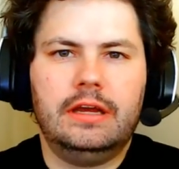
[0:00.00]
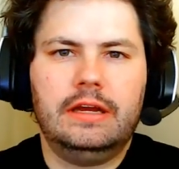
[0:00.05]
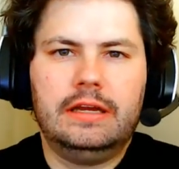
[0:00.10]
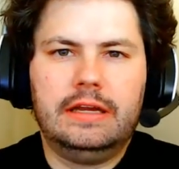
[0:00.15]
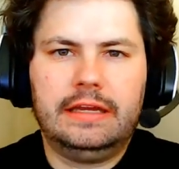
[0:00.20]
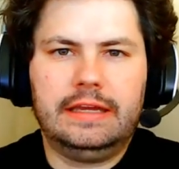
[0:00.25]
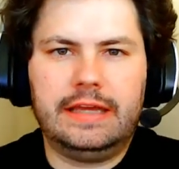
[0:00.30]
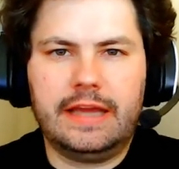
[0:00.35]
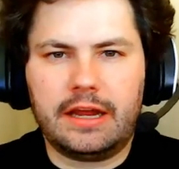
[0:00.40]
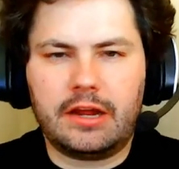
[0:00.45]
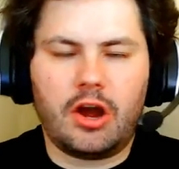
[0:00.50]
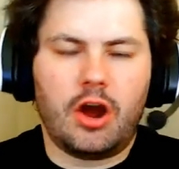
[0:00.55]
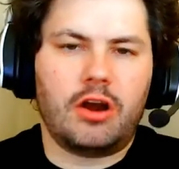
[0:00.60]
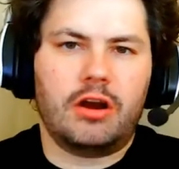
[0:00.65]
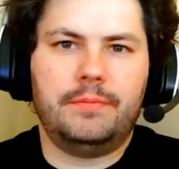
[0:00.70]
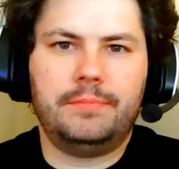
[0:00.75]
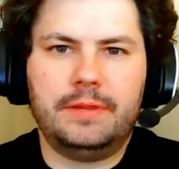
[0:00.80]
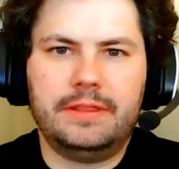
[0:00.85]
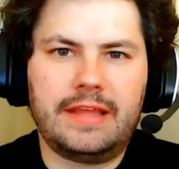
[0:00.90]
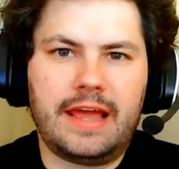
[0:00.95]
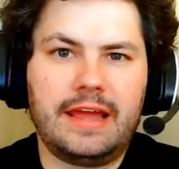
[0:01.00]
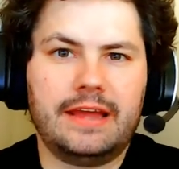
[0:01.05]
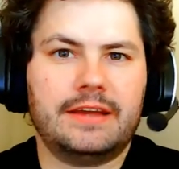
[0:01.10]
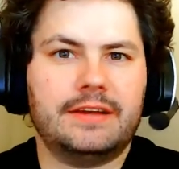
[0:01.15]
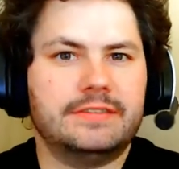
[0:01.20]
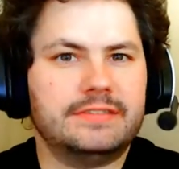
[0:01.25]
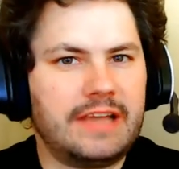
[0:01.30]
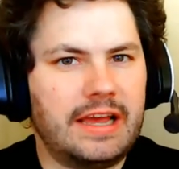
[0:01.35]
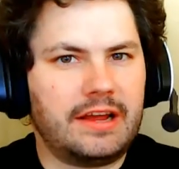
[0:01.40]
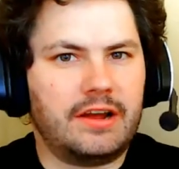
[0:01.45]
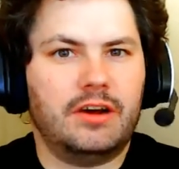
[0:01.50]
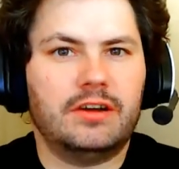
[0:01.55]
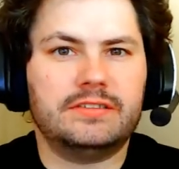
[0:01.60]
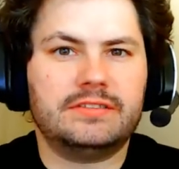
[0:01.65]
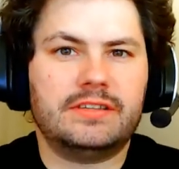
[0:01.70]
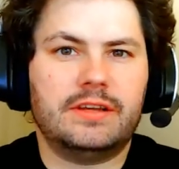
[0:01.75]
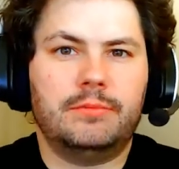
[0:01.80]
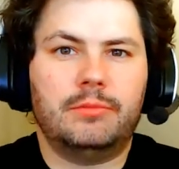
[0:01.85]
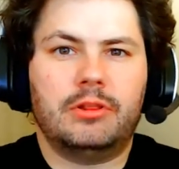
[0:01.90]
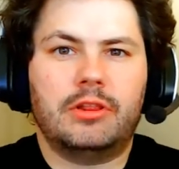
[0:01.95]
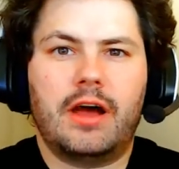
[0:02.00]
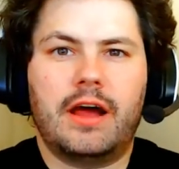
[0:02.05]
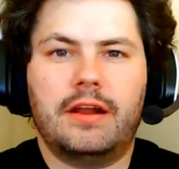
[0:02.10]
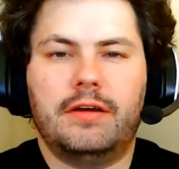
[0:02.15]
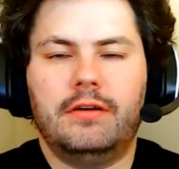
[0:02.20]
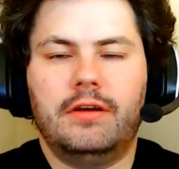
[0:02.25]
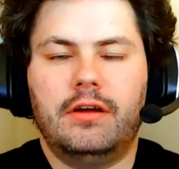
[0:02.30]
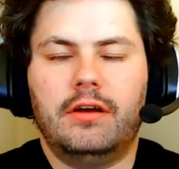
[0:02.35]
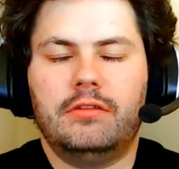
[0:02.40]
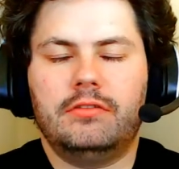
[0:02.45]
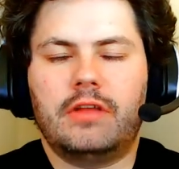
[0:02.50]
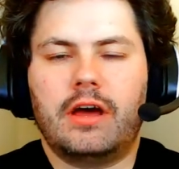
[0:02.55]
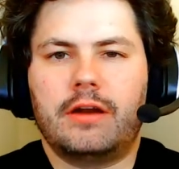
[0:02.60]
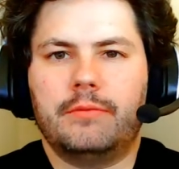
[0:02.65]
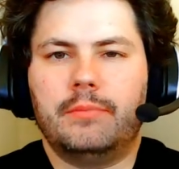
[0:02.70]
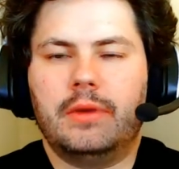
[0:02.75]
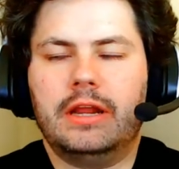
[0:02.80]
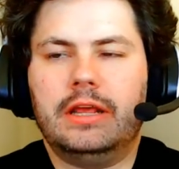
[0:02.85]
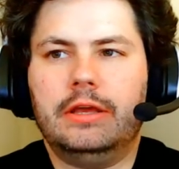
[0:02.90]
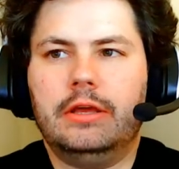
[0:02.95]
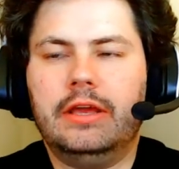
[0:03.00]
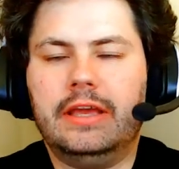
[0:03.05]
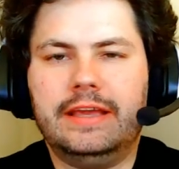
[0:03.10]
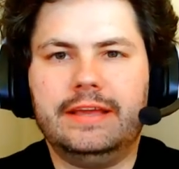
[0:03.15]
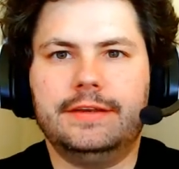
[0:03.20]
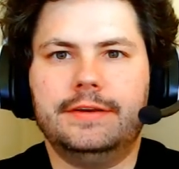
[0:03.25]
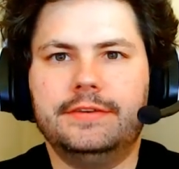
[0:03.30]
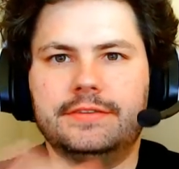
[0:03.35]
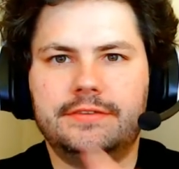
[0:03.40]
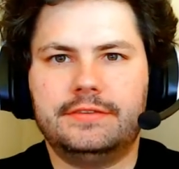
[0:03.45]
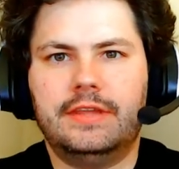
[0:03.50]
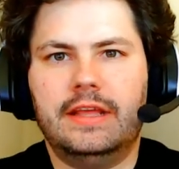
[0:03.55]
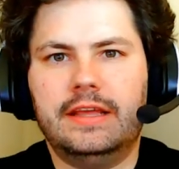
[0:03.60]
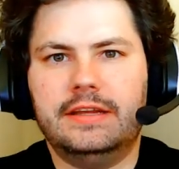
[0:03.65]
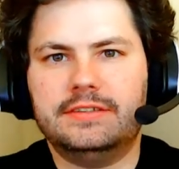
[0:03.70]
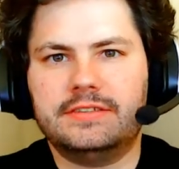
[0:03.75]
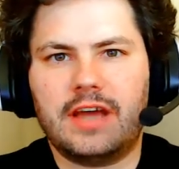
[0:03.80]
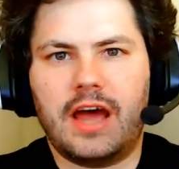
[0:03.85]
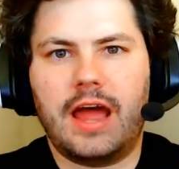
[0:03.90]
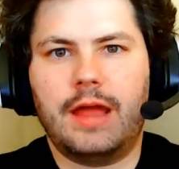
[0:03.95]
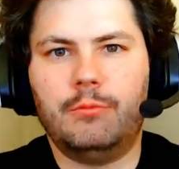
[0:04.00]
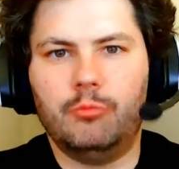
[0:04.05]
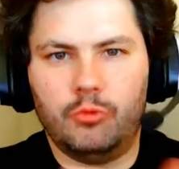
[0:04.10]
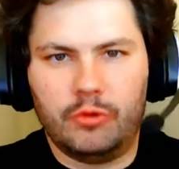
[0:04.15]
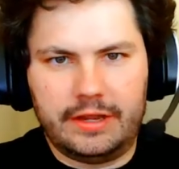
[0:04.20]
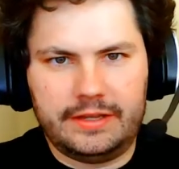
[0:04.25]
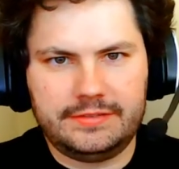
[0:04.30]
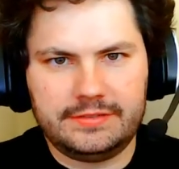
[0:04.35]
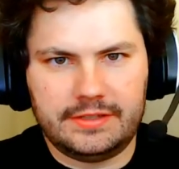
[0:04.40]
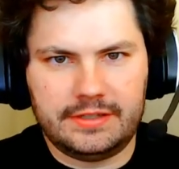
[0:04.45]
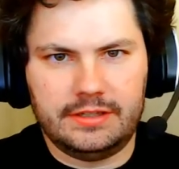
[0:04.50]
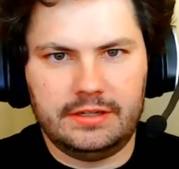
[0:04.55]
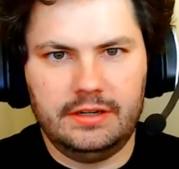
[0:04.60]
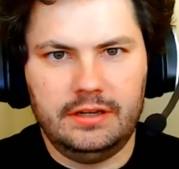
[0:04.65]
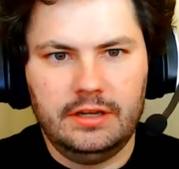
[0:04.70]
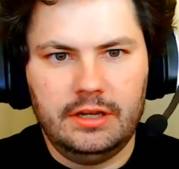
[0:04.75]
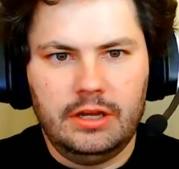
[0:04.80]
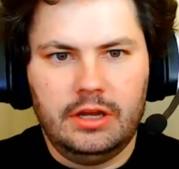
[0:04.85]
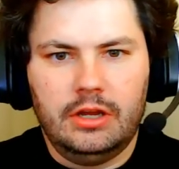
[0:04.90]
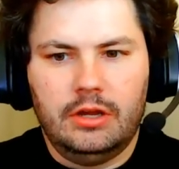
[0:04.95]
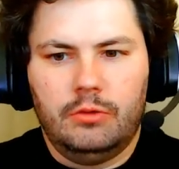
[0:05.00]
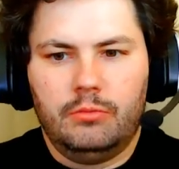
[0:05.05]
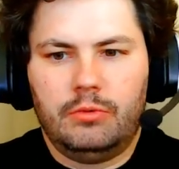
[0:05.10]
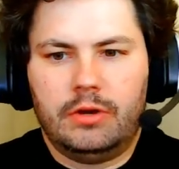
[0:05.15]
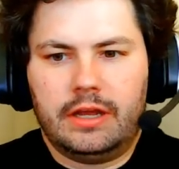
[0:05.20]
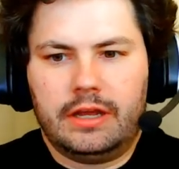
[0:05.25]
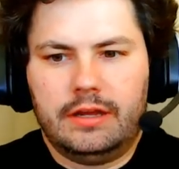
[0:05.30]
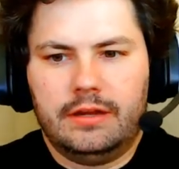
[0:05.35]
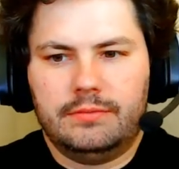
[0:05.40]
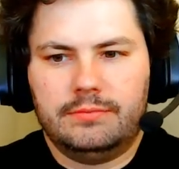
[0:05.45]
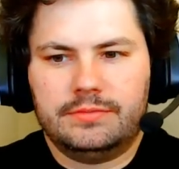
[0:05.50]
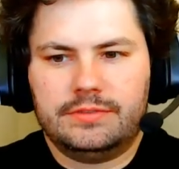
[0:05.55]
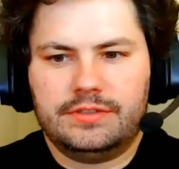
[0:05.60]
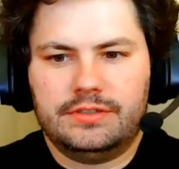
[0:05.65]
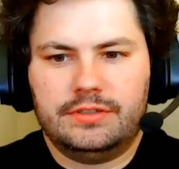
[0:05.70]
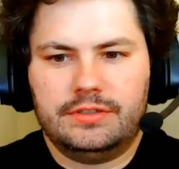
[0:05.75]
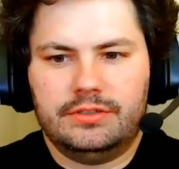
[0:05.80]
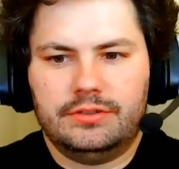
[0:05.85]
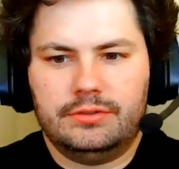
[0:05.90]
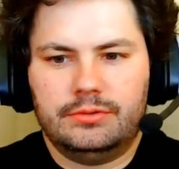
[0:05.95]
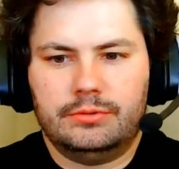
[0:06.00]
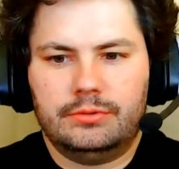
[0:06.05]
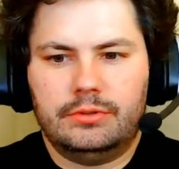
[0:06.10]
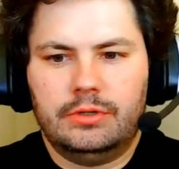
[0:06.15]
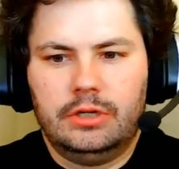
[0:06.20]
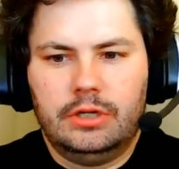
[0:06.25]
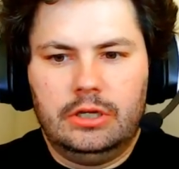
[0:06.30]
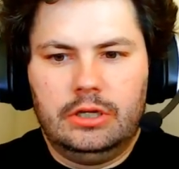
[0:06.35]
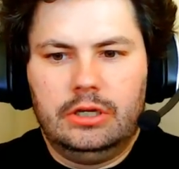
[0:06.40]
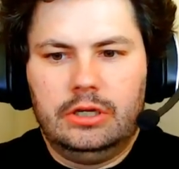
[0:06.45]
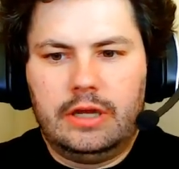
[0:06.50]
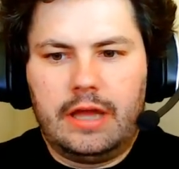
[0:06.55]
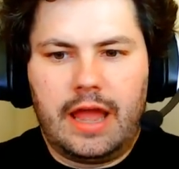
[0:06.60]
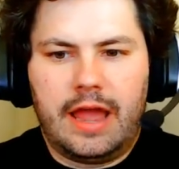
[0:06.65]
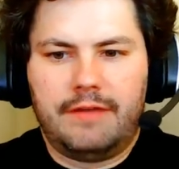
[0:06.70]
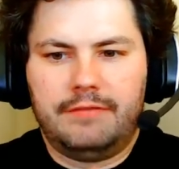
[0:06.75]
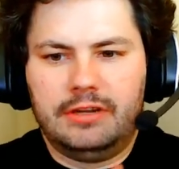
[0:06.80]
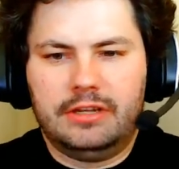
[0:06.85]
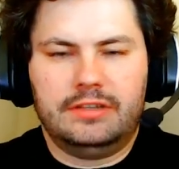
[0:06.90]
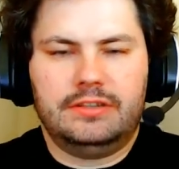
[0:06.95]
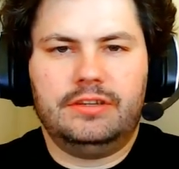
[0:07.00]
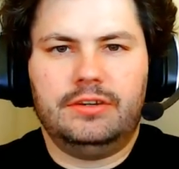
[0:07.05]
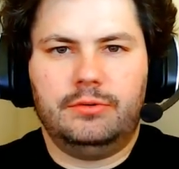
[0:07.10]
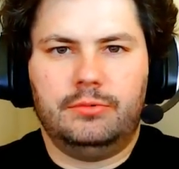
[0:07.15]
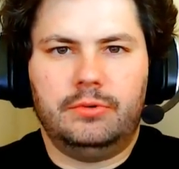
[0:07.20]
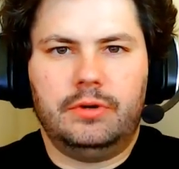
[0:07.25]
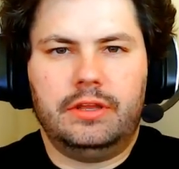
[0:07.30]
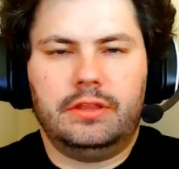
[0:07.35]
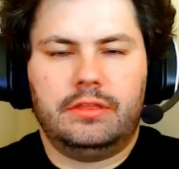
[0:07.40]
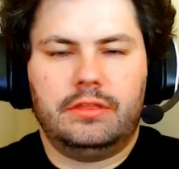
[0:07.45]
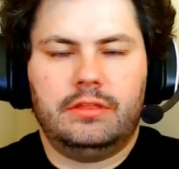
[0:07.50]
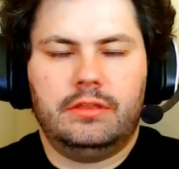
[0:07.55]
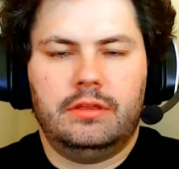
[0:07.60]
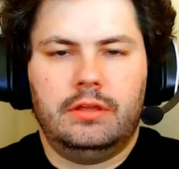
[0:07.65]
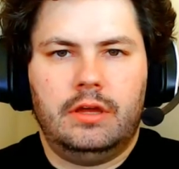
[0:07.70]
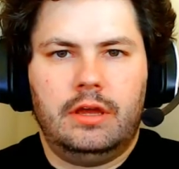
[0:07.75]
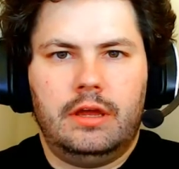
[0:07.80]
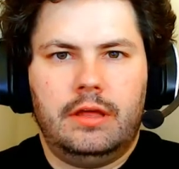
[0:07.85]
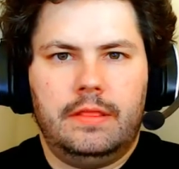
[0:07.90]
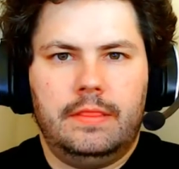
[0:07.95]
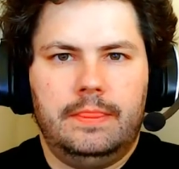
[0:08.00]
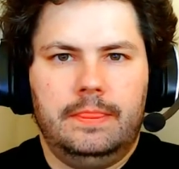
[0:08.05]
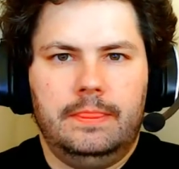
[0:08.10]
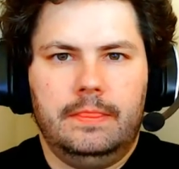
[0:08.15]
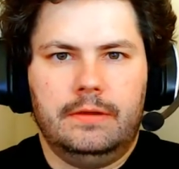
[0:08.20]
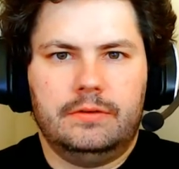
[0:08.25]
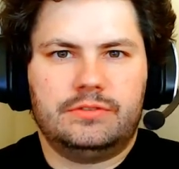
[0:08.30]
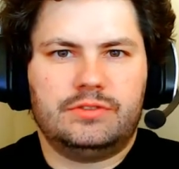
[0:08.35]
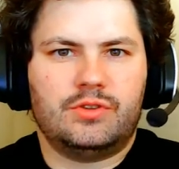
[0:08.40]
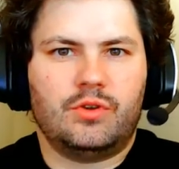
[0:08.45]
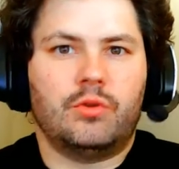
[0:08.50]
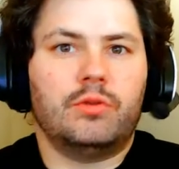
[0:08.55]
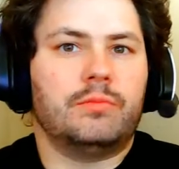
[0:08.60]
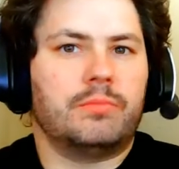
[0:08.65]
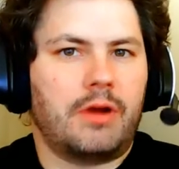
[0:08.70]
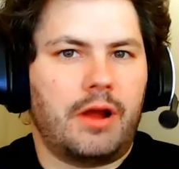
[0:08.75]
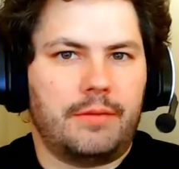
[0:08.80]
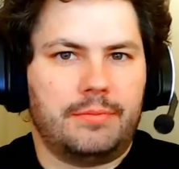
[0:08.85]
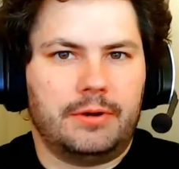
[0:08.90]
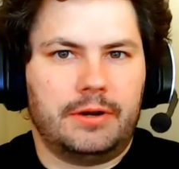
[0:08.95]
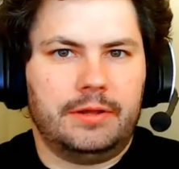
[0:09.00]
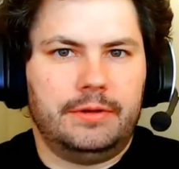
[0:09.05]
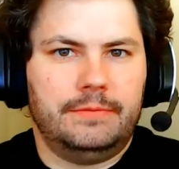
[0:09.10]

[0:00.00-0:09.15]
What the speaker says: get caught up in that because that costs them a lot of money in time wasted when it comes to having to deal with stolen property.